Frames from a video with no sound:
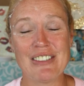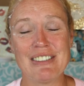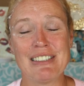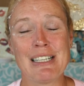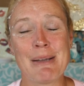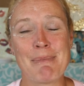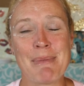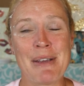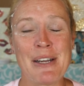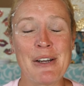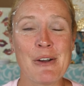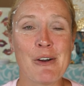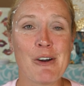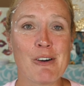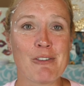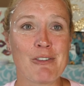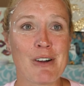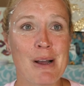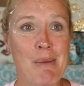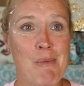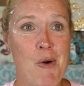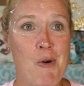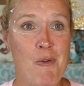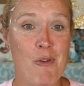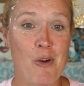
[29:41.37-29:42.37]
Let me know if
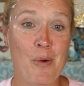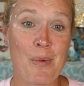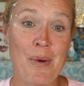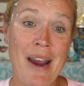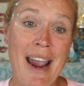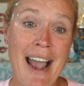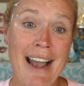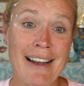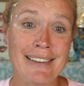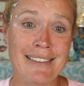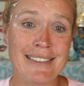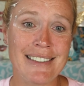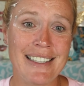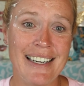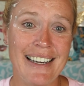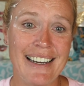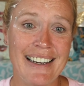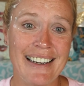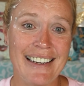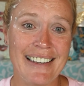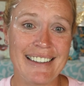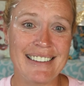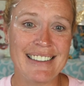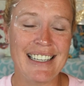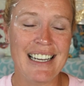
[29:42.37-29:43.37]
I'm
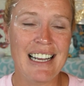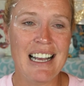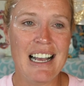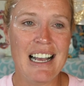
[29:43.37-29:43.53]
overreacting